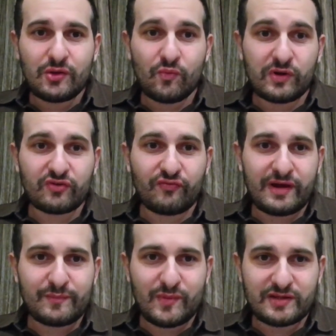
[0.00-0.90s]
what
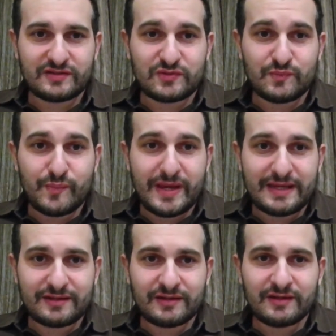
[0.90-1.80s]
grandmasters
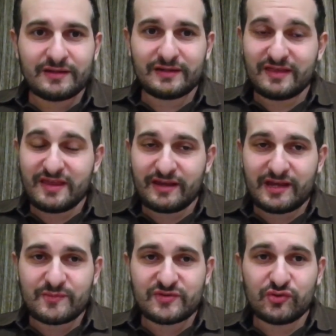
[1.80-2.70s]
make that their
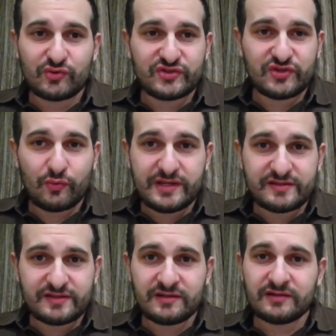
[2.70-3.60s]
games look so
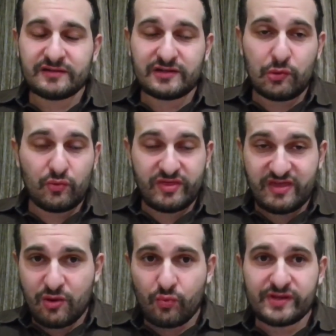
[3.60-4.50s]
easy,
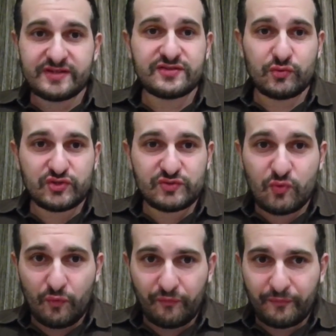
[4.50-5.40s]
their wins so smooth.